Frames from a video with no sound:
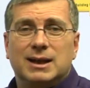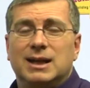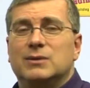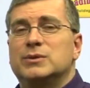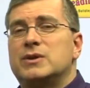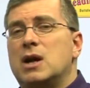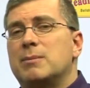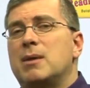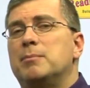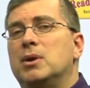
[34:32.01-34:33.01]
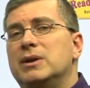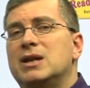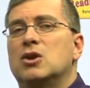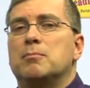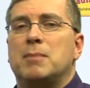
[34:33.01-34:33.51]
It was talking about
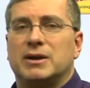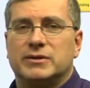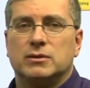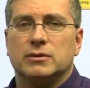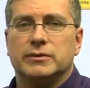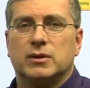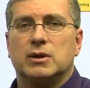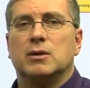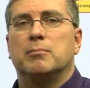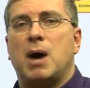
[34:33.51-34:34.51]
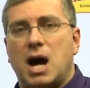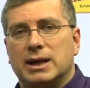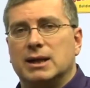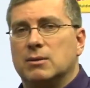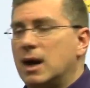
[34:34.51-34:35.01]
building your muscles or your
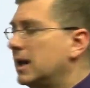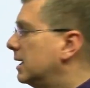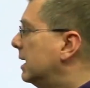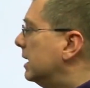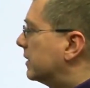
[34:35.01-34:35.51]
body, right?